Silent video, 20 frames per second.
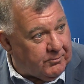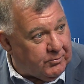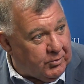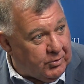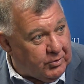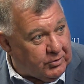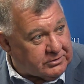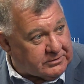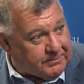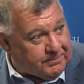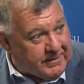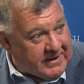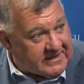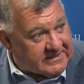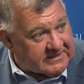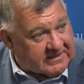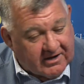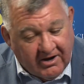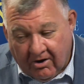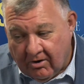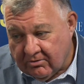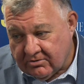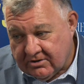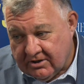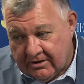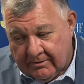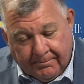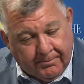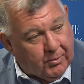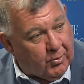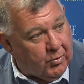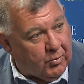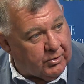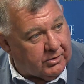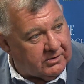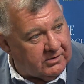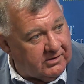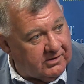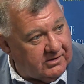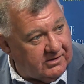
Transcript: world's best coal to the port